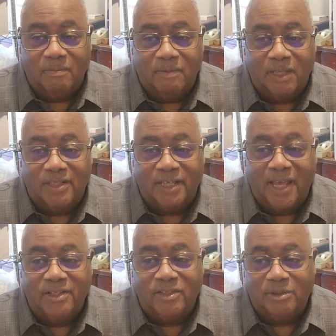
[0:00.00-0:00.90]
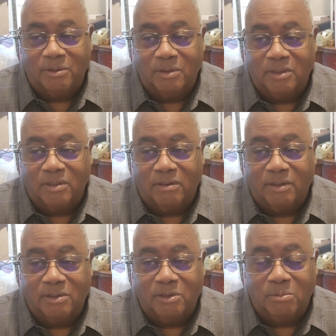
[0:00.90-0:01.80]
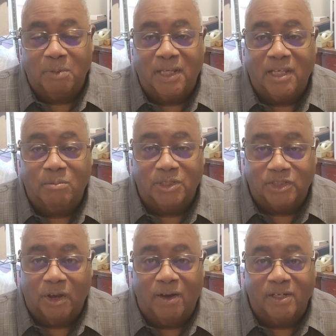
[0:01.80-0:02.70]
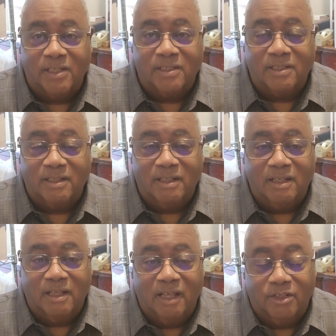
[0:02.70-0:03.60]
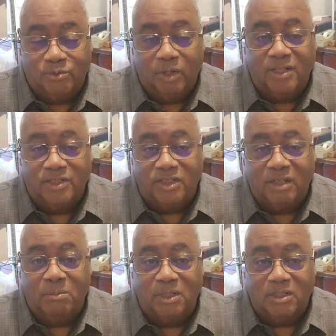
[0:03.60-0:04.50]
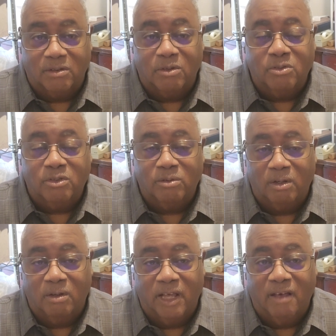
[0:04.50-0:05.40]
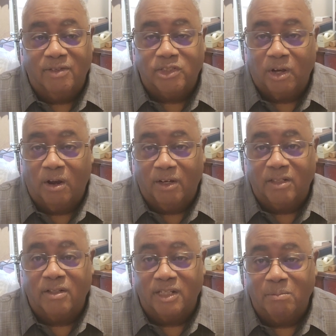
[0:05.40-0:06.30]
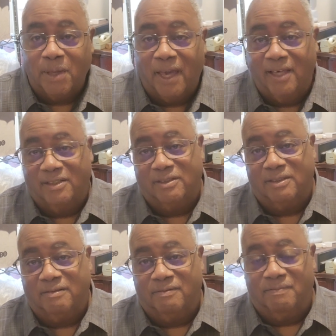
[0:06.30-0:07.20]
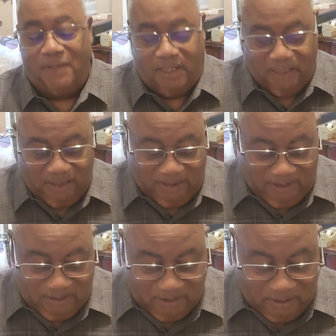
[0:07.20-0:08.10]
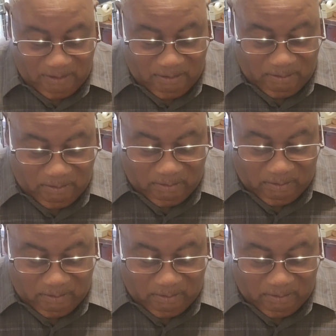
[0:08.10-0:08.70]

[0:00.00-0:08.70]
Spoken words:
his attitude is going to make him a target, as well as Jimmy. So those two are going to have a target on their backs. So